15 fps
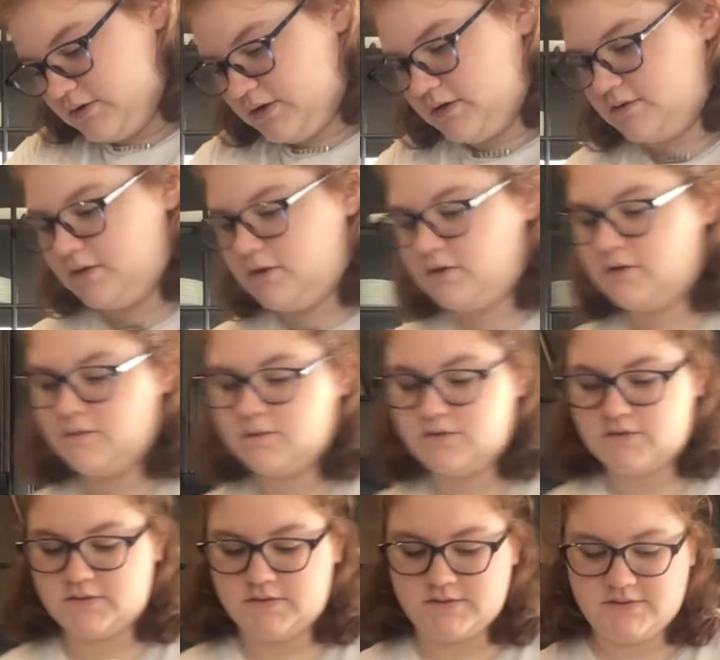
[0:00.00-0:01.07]
And then
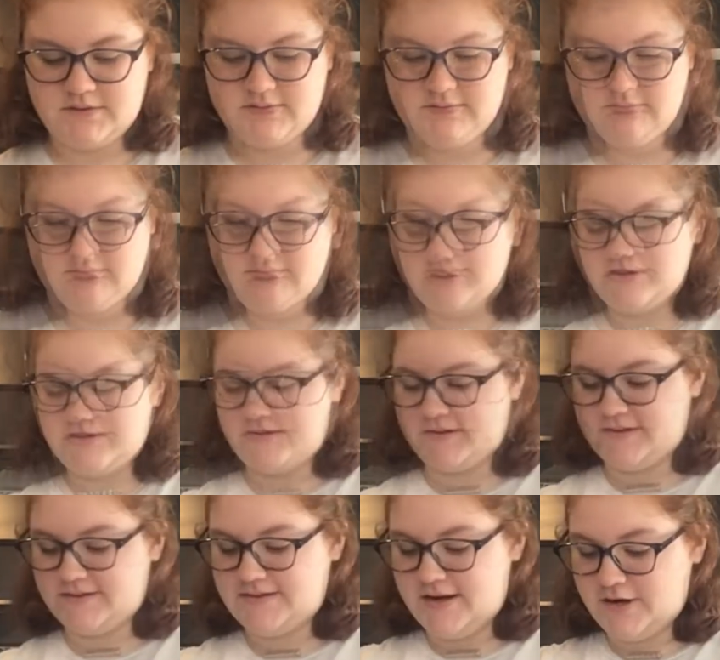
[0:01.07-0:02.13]
so you're just
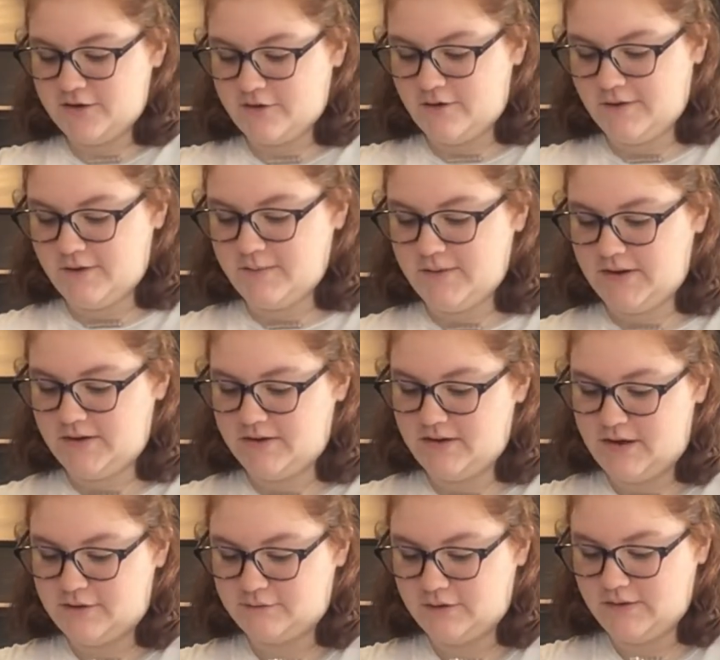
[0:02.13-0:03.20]
gonna take your rolling pin
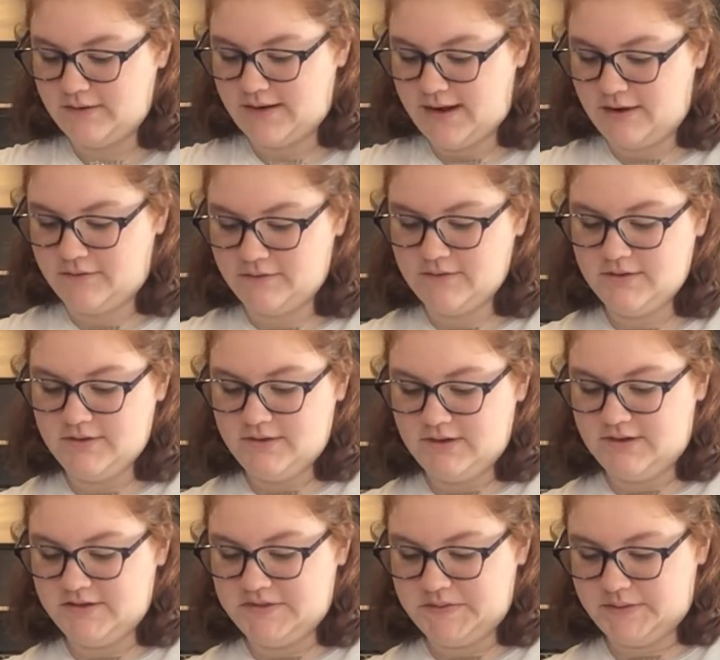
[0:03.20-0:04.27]
and roll it out
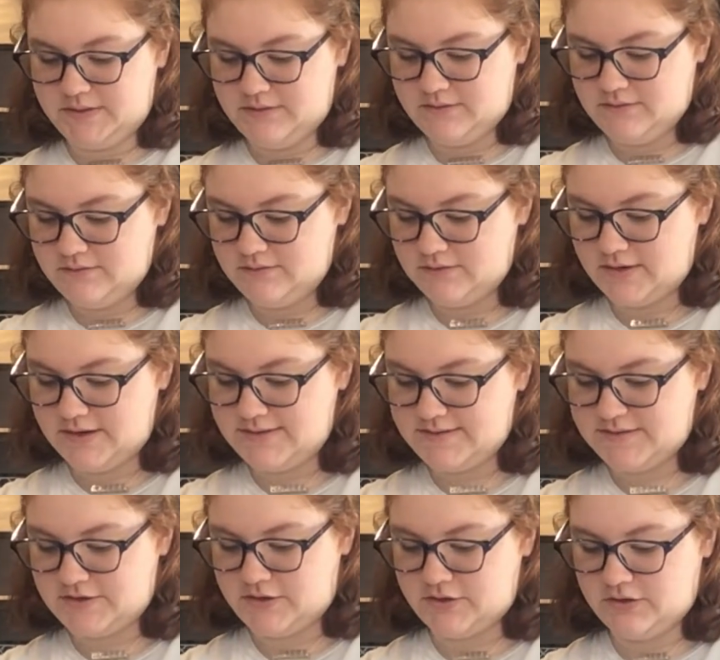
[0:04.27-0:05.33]
into a nice
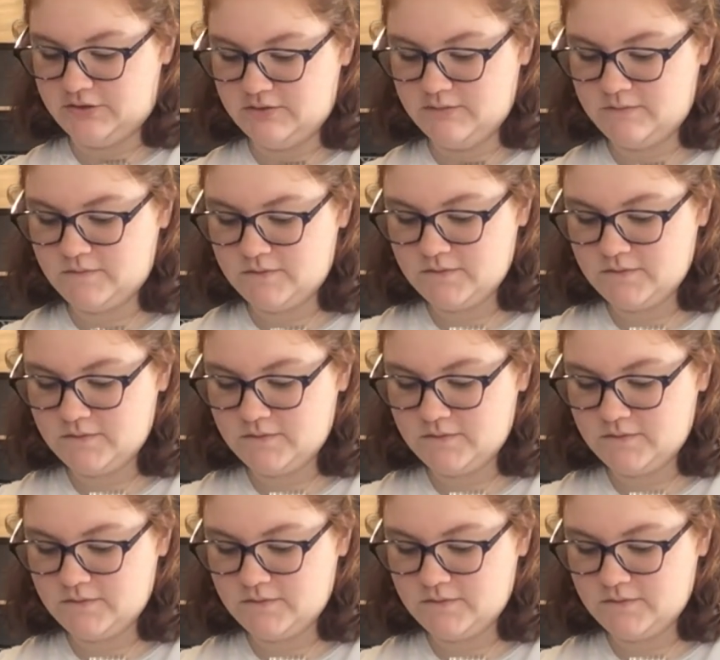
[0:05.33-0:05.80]
circle.